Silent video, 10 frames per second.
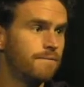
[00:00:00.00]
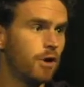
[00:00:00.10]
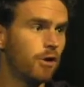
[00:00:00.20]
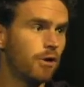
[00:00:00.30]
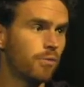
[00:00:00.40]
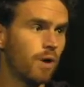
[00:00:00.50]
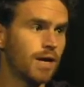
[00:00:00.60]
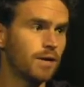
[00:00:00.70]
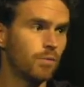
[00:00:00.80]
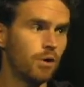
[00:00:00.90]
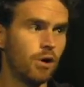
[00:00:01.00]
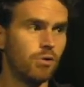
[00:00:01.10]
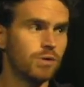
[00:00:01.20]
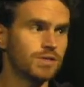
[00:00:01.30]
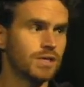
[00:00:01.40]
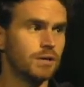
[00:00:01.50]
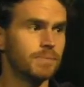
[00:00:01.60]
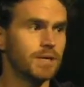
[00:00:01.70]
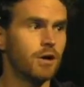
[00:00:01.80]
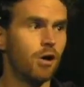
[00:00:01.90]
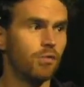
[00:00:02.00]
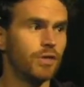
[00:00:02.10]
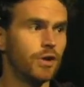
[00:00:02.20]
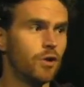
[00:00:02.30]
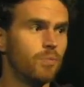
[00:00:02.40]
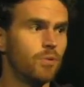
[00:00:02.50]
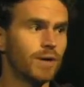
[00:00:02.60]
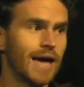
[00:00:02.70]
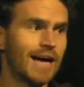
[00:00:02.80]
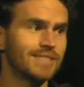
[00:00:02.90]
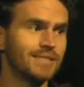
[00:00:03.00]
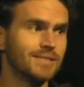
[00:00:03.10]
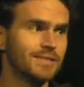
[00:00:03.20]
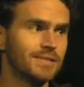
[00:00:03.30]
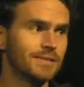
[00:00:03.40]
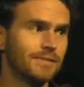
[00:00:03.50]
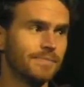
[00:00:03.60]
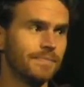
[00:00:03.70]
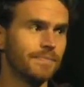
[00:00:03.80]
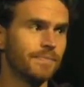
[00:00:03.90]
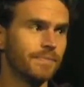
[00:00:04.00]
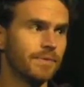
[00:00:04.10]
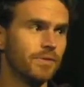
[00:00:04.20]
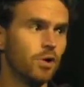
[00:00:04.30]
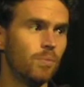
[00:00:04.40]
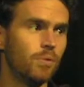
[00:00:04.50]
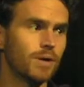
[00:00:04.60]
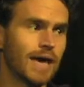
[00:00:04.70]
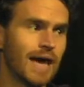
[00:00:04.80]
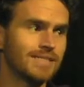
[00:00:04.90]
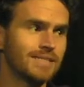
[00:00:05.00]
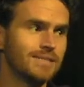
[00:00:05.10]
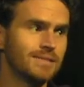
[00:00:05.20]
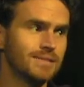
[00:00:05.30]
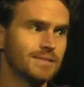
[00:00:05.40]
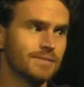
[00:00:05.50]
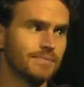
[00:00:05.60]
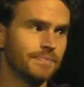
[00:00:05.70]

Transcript: far right row is going to be called the noble gases. Noble gases.